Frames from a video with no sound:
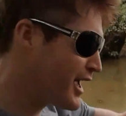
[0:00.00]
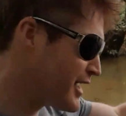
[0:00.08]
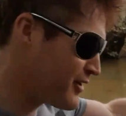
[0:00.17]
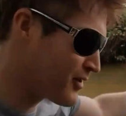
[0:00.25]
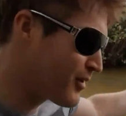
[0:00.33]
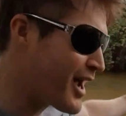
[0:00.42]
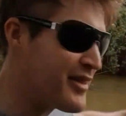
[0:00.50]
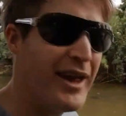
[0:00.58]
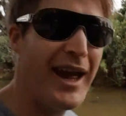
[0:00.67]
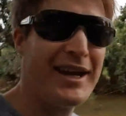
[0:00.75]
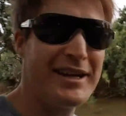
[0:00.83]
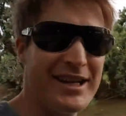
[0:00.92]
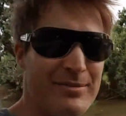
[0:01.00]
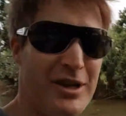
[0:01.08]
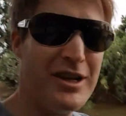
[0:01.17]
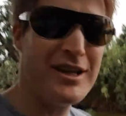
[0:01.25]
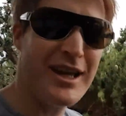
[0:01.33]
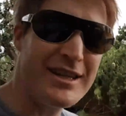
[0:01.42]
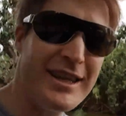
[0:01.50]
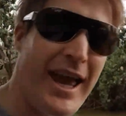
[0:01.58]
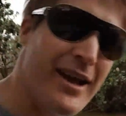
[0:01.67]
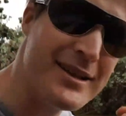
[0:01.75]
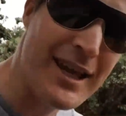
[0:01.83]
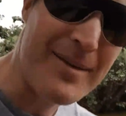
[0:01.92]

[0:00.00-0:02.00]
yeah, you were great at the antics, but you didn't get down